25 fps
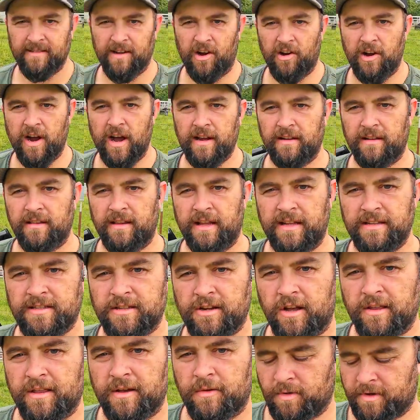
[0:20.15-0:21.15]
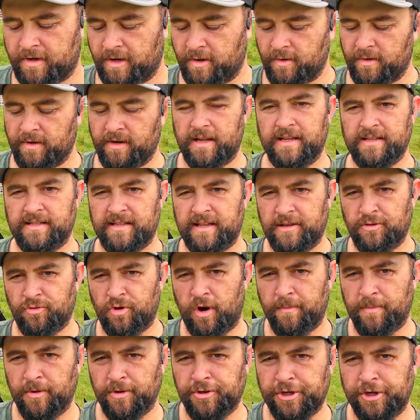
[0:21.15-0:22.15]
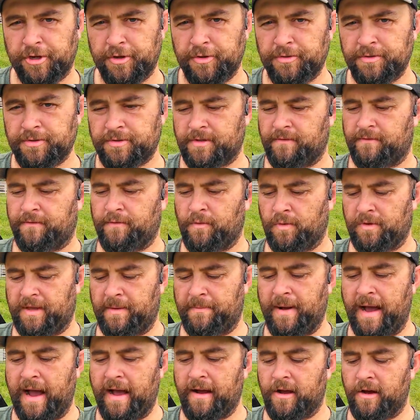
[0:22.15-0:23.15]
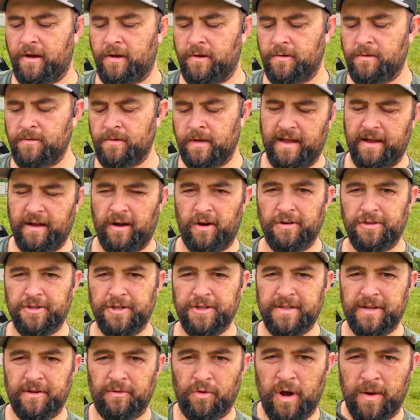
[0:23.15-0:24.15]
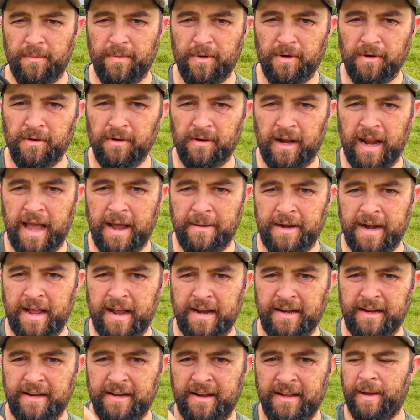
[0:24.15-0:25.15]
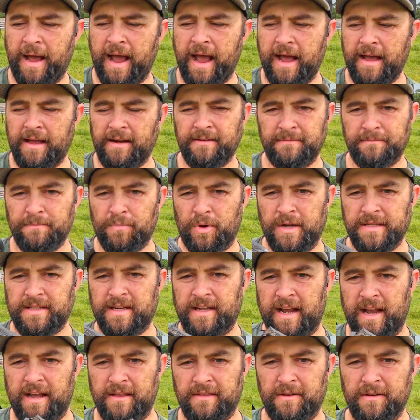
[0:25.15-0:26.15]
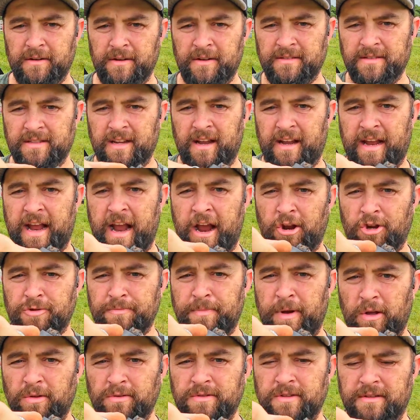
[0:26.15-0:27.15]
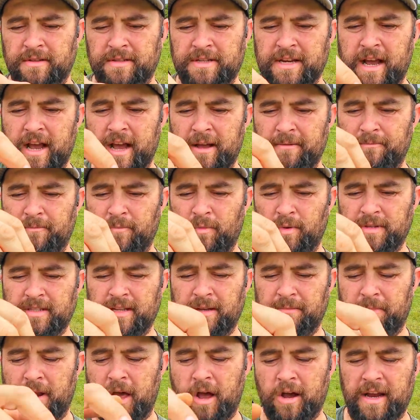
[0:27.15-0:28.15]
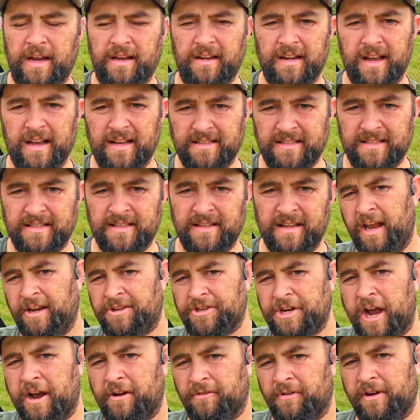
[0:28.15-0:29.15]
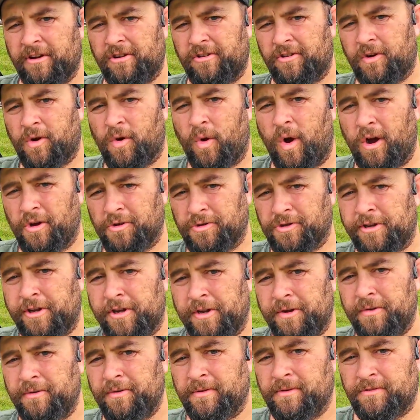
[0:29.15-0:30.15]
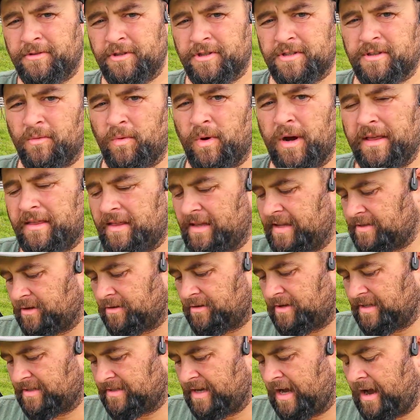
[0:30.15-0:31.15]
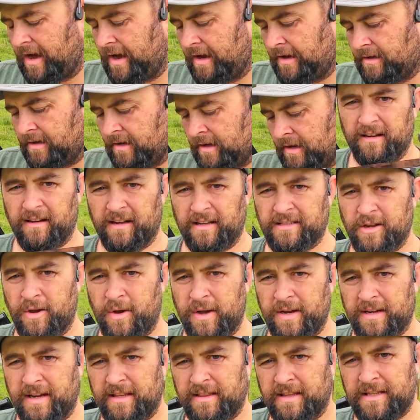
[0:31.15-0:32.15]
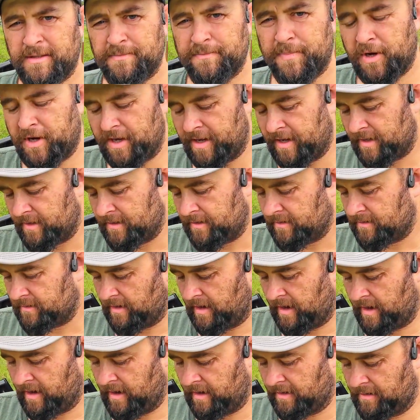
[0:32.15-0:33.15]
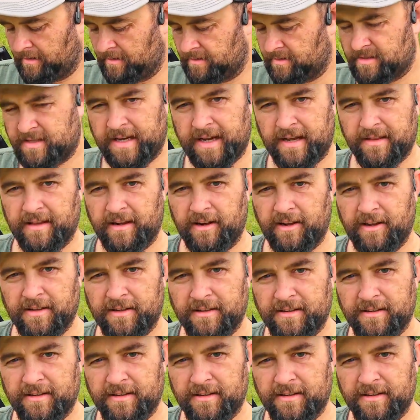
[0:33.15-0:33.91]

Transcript: All right, the install that we're doing is these rubber shoes for the backhoe. They are just a rubber laminated pad pressed together. It's got carriage bolts on the top with some locking nuts. Each outrigger requires two, just the way these are designed. Let's go ahead and get these put in and see how they look.